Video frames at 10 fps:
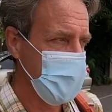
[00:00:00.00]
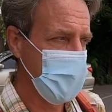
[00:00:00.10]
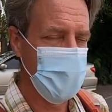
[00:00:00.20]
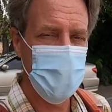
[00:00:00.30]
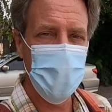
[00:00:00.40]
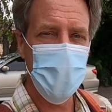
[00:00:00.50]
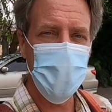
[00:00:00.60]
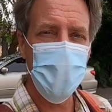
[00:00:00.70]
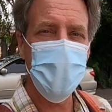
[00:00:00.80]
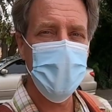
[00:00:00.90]
And November
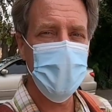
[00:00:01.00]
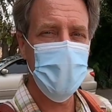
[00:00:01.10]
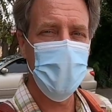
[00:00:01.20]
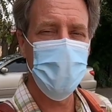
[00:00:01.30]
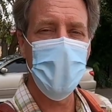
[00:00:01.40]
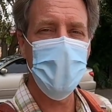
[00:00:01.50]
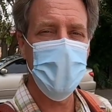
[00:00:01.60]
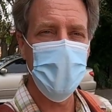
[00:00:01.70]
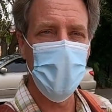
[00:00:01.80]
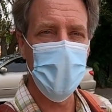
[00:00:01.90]
30th, we'll
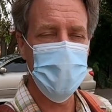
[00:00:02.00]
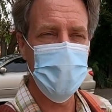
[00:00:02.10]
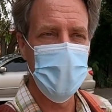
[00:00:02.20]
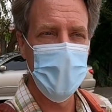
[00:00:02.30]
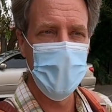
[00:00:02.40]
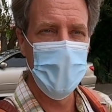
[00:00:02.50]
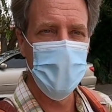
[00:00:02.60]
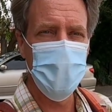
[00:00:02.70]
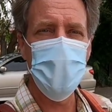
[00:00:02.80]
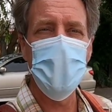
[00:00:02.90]
find out what
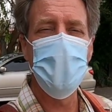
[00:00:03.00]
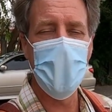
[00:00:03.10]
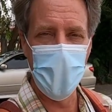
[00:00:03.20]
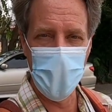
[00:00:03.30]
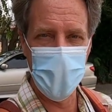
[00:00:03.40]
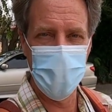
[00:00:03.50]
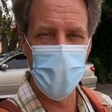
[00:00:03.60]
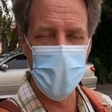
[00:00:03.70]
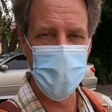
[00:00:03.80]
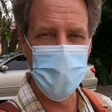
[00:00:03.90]
puppy power
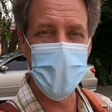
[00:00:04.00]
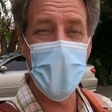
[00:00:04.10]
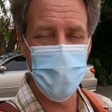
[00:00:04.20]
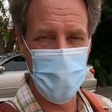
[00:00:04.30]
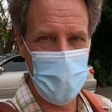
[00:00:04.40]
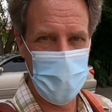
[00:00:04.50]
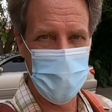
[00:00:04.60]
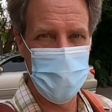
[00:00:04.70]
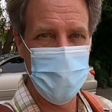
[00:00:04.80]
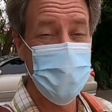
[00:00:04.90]
will get me.